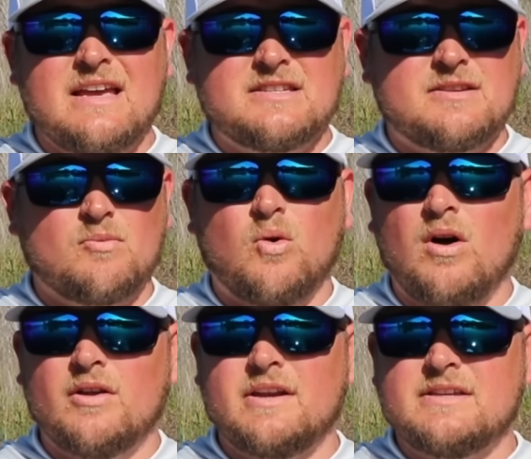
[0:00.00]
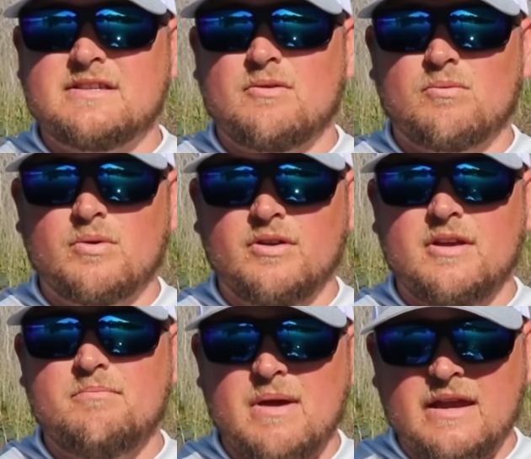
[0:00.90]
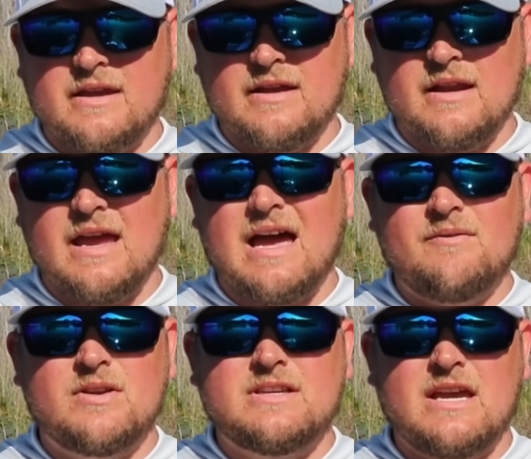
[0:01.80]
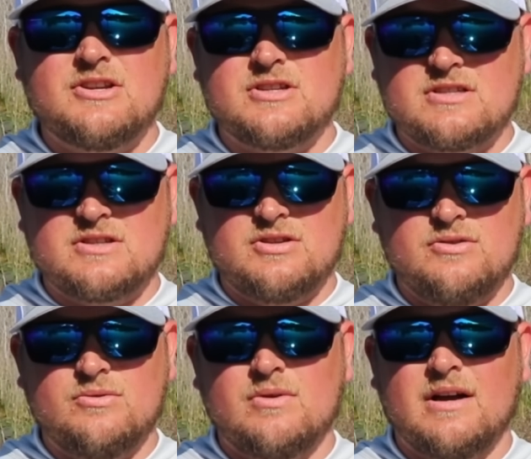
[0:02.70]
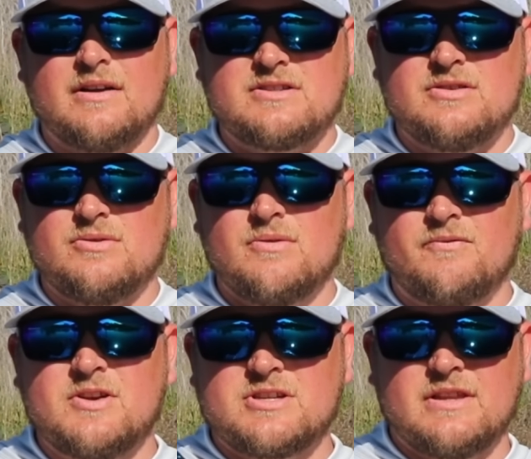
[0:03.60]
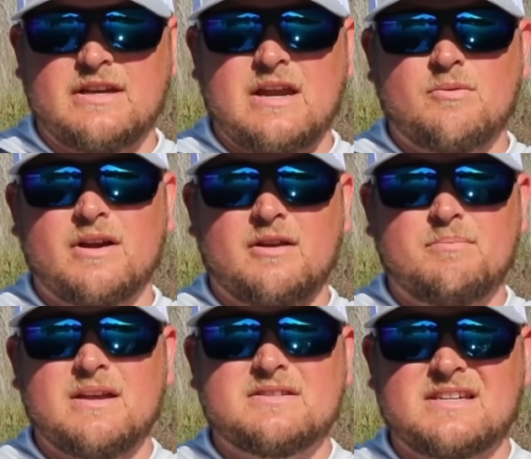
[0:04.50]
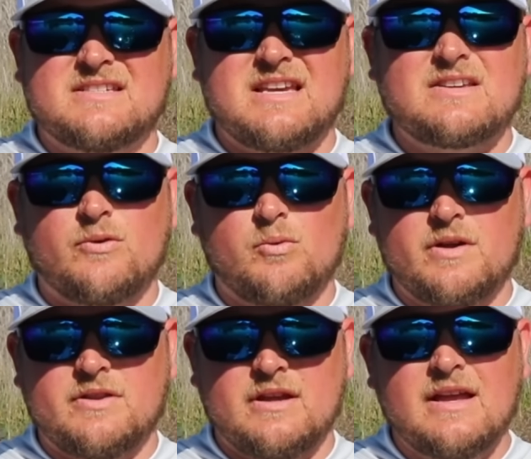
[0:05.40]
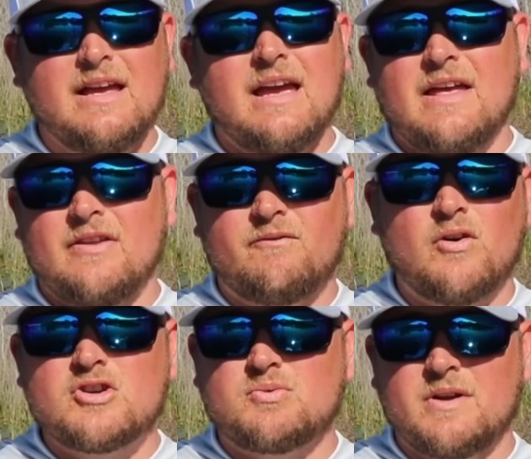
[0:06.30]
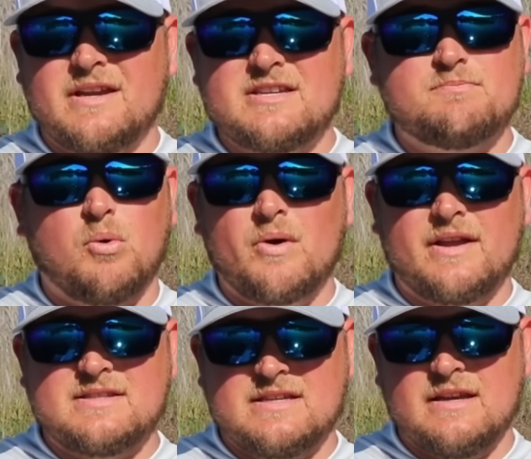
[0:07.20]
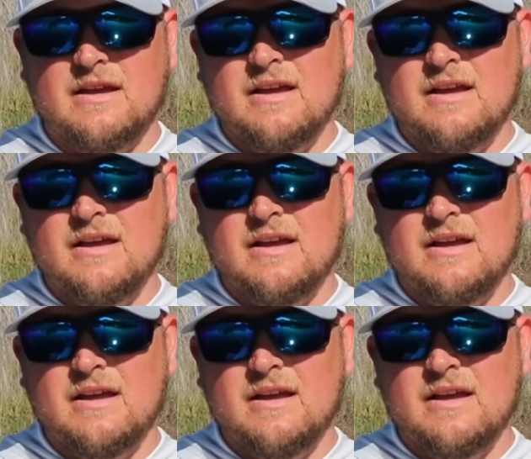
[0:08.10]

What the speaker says: some qualities that really make it advantageous to fishing the Ned rig and being successful with it. And the first one is buoyancy.